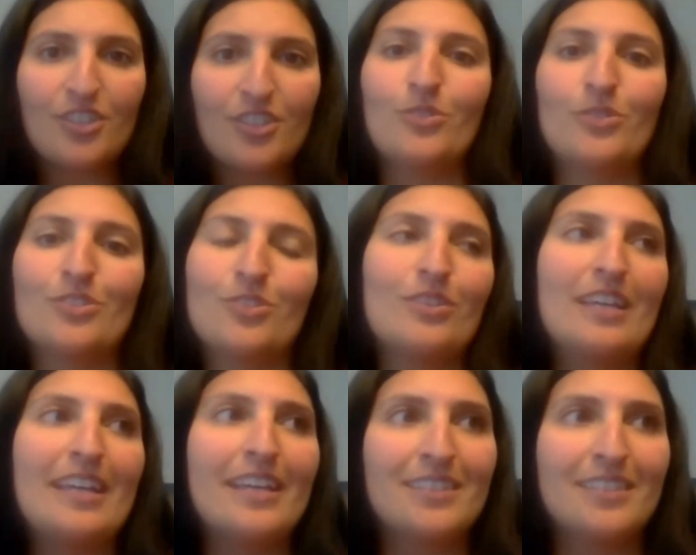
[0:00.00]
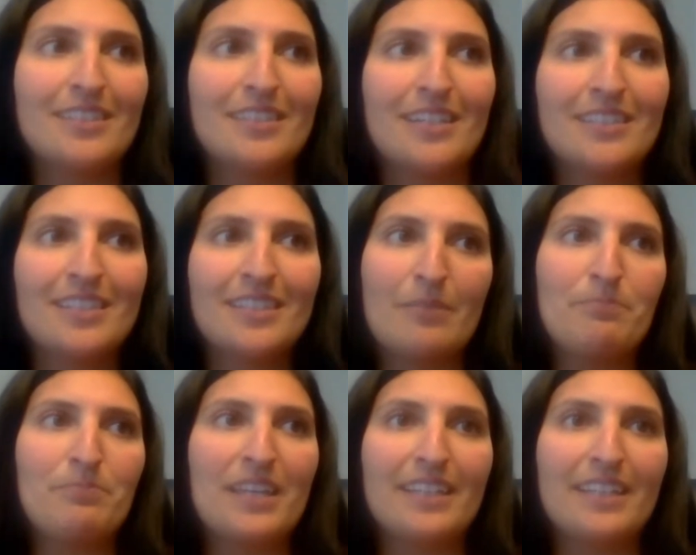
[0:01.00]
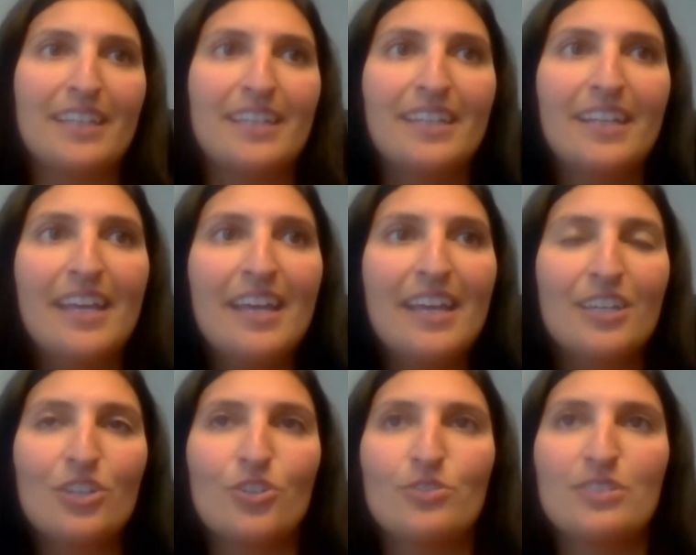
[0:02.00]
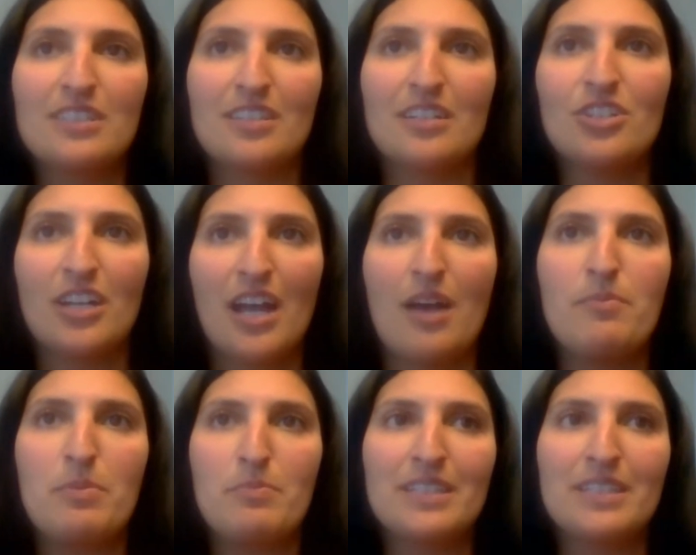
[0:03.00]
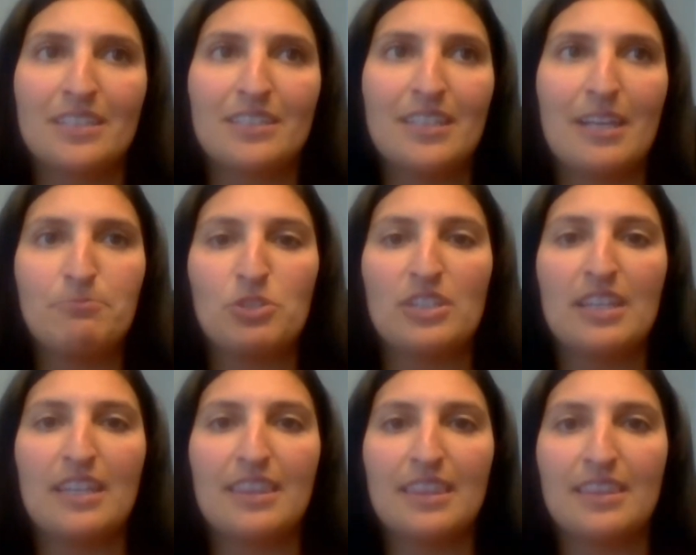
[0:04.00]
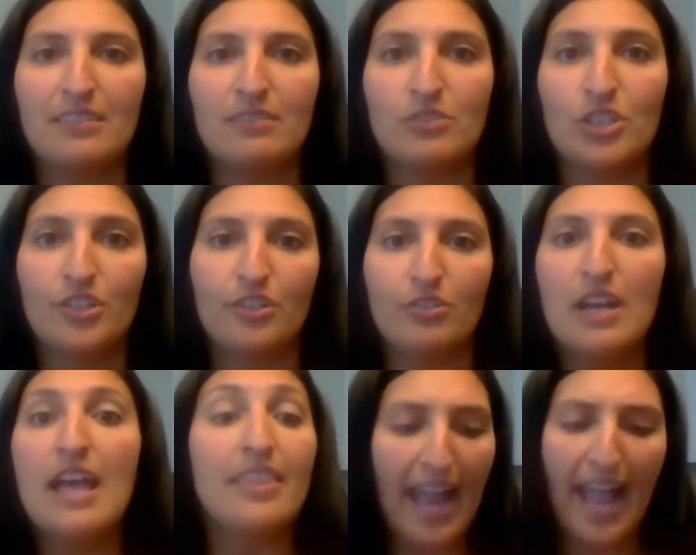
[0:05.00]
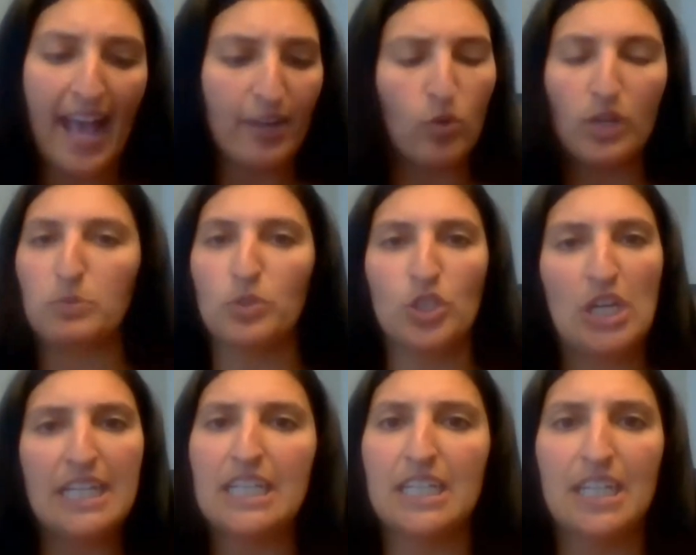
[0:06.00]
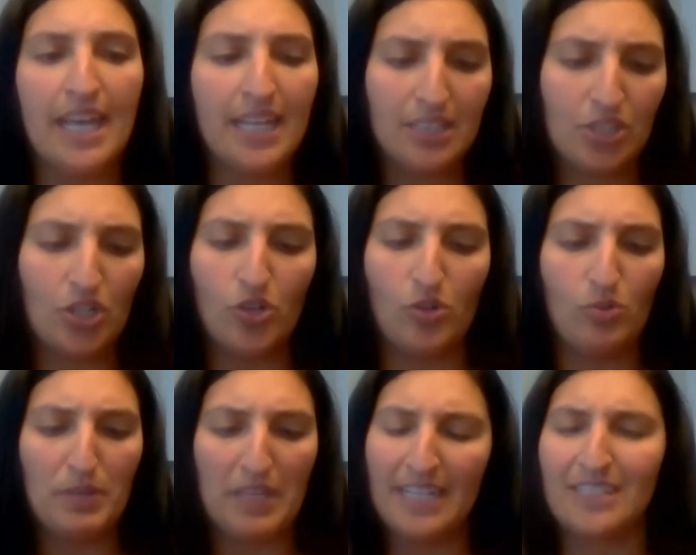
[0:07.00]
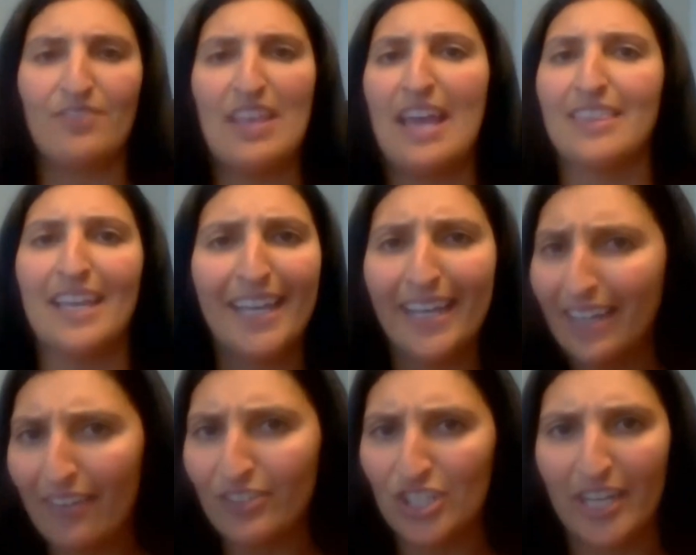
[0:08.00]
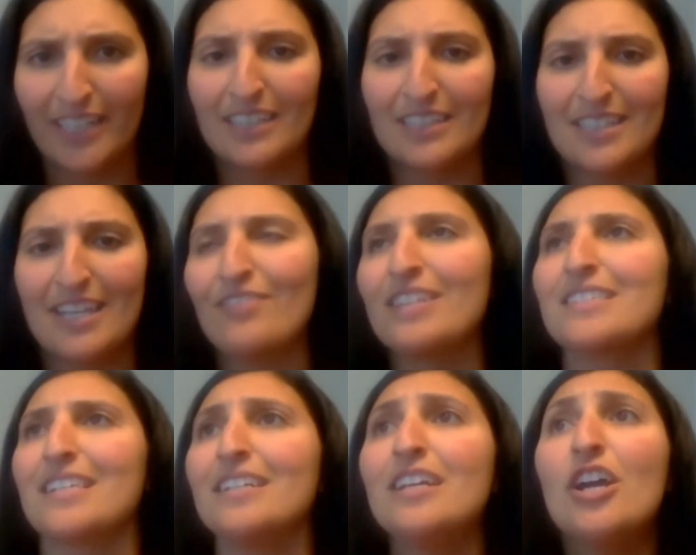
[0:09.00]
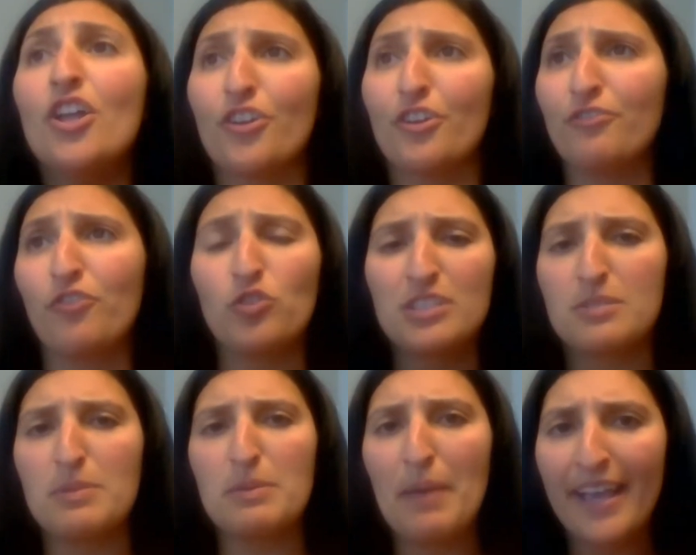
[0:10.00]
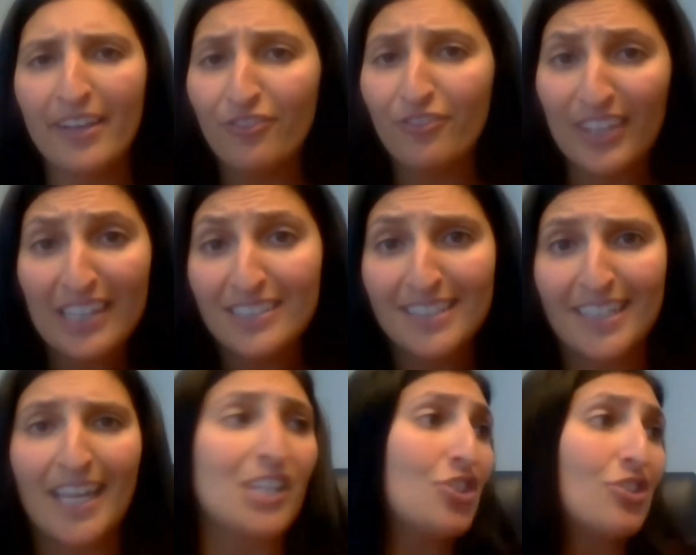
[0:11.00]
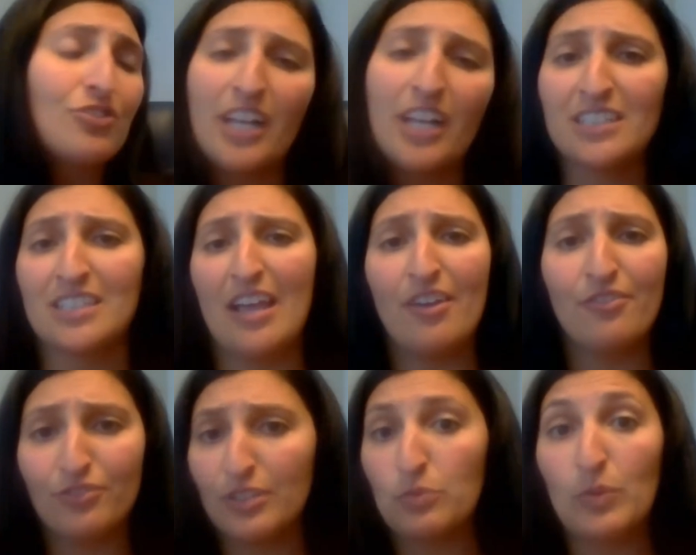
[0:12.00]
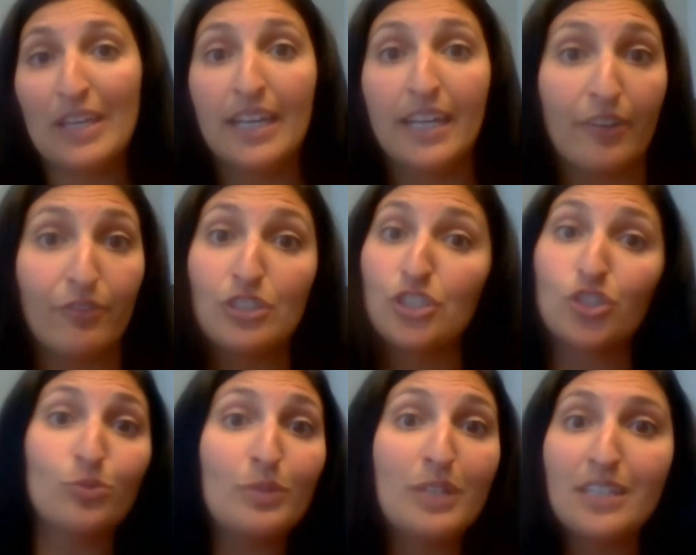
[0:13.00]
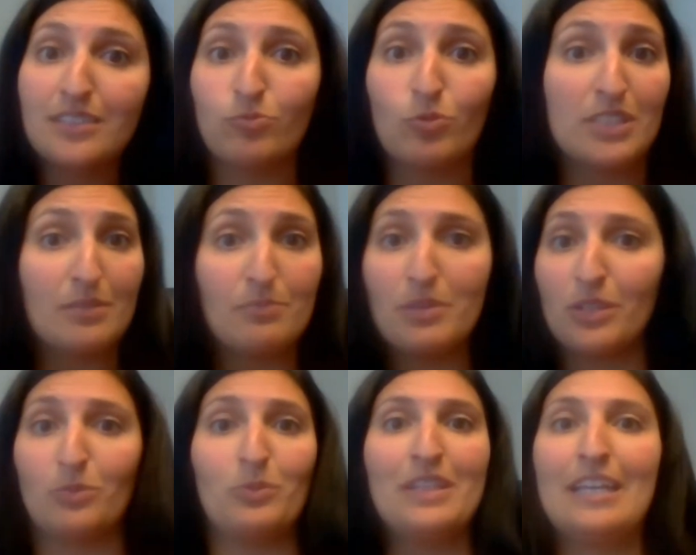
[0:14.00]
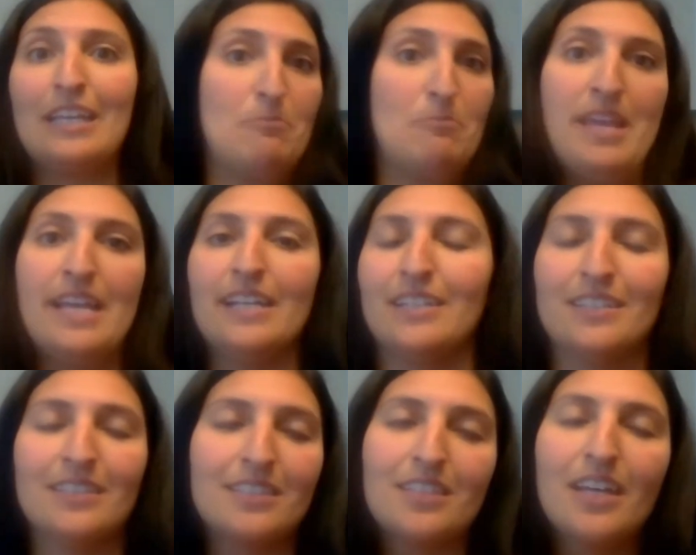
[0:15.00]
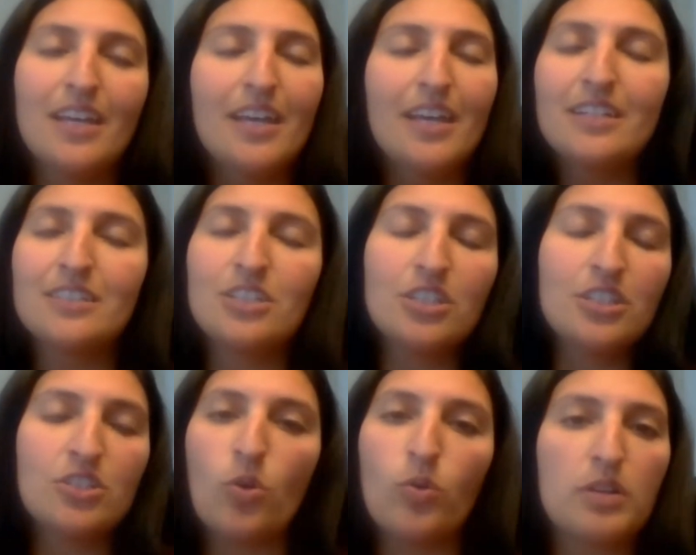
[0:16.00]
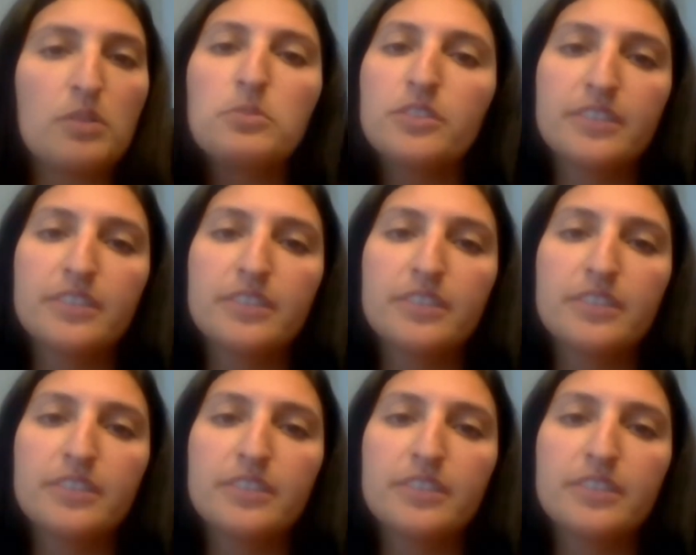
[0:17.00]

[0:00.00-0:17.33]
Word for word: So so they, it's it's something that you know it's such a common misconception that you know they had horrible credit and so because of that they can't have a checking and savings and they're forced to be paying fees to cash their checks every week every two weeks once a month when they get paid and it's it's just horrible it's it's